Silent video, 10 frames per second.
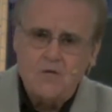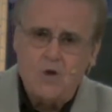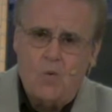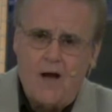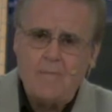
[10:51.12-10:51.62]
You
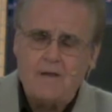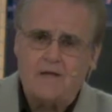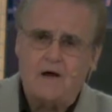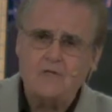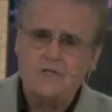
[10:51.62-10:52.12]
know why?
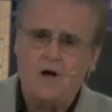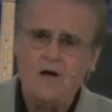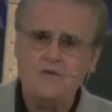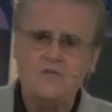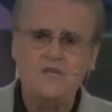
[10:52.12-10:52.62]
Because
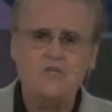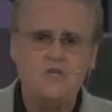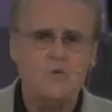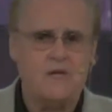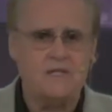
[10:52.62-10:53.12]
God
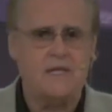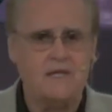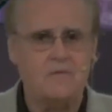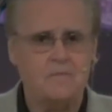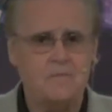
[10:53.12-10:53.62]
sees you in
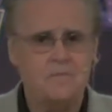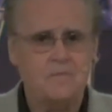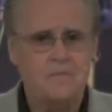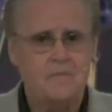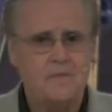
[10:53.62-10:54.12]
Him.
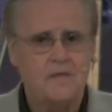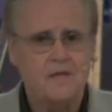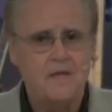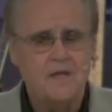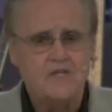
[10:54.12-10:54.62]

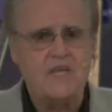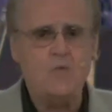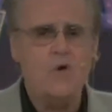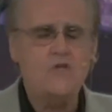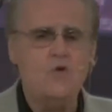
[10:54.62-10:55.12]

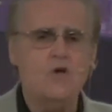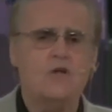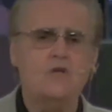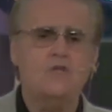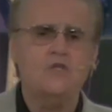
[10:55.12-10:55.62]
See, when you
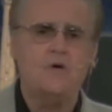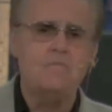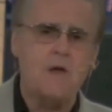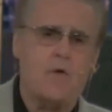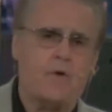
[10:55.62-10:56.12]
look into the
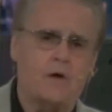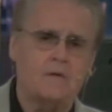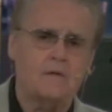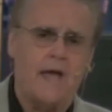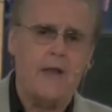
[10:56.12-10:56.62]
mirror
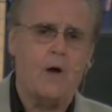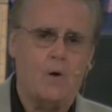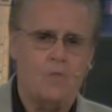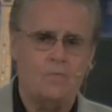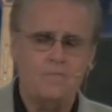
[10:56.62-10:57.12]
at
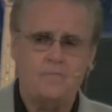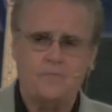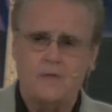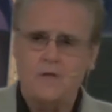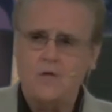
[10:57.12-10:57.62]
home,
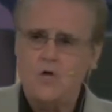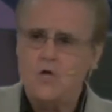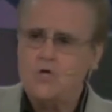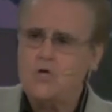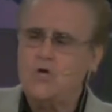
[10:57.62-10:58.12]

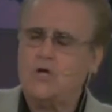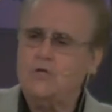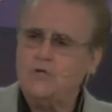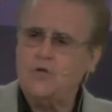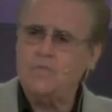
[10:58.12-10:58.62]
you look
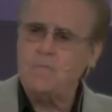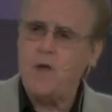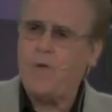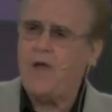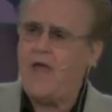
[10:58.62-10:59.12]
into the
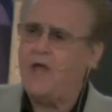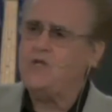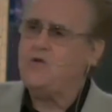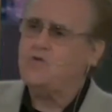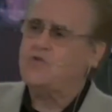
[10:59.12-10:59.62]
mirror
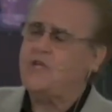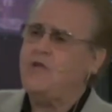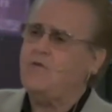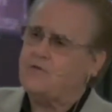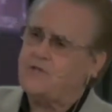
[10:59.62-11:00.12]
and you
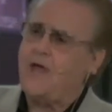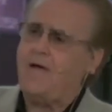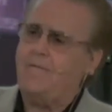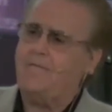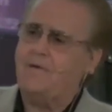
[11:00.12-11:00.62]
see
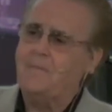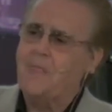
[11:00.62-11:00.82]
yourself